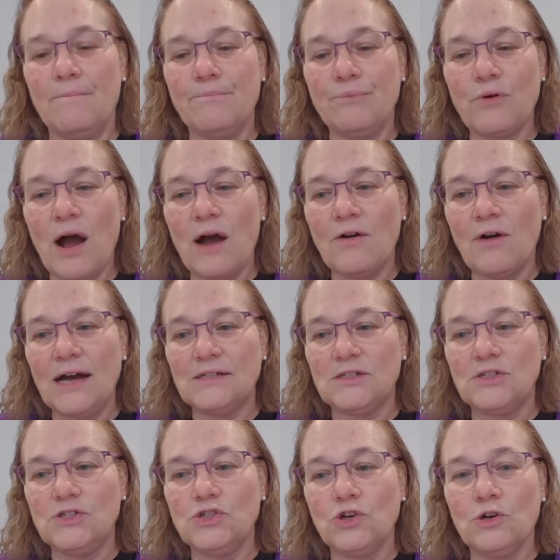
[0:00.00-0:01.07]

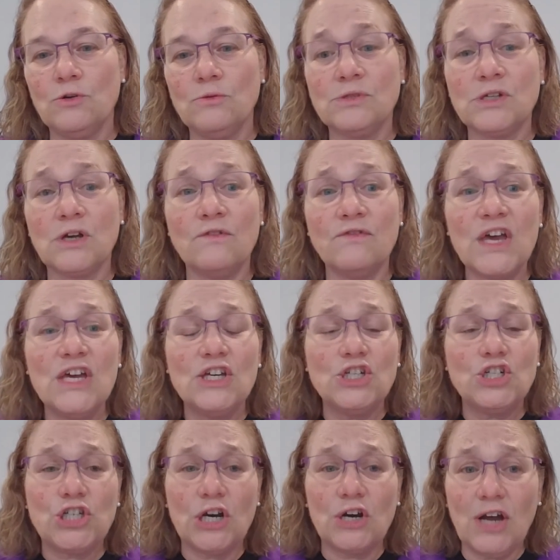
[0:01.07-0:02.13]
progress in terms of
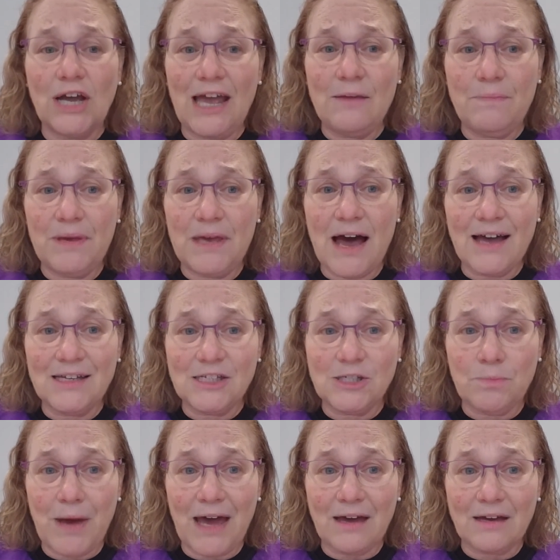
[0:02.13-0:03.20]
sharing API
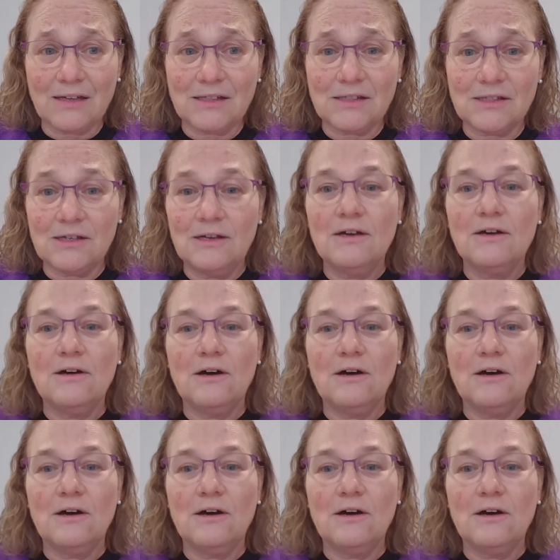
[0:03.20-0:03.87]
specs